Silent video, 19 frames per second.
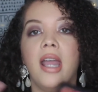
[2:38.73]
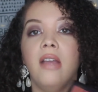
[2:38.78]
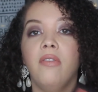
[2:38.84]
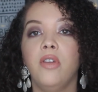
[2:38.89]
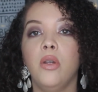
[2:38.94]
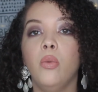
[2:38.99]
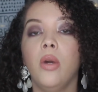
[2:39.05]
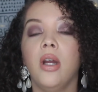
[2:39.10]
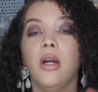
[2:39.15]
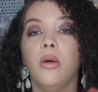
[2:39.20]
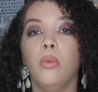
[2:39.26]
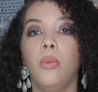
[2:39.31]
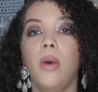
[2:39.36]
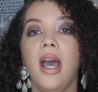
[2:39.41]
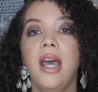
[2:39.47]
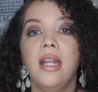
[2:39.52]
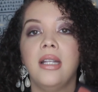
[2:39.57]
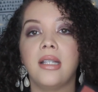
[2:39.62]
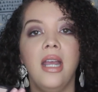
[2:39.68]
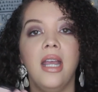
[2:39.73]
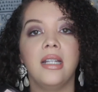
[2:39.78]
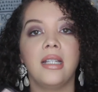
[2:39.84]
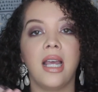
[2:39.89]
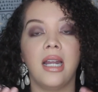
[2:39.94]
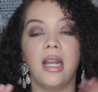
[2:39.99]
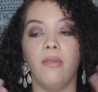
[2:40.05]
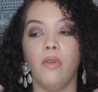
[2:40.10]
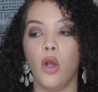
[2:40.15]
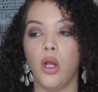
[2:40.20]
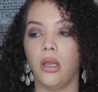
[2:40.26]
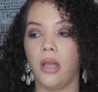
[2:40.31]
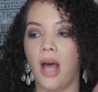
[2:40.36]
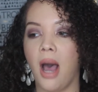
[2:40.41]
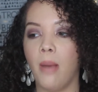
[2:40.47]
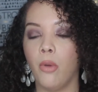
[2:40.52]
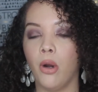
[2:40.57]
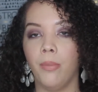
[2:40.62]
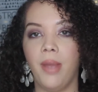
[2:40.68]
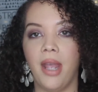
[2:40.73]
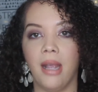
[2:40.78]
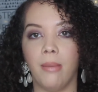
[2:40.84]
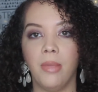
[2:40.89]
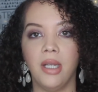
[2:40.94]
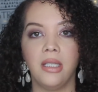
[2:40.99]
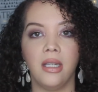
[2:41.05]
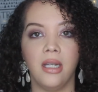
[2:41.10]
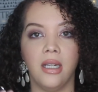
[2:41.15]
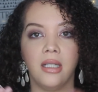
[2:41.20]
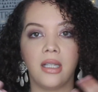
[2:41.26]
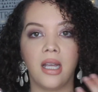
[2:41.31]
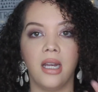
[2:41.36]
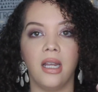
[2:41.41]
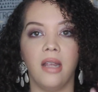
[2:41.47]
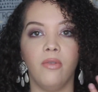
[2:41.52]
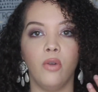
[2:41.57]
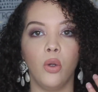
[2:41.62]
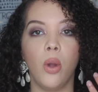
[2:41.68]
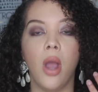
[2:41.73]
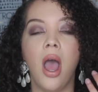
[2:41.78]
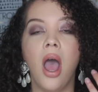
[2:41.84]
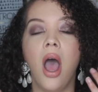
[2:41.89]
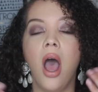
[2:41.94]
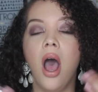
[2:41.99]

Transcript: If you wear it wet, it's going to give you a lot more pigment and it's going to give you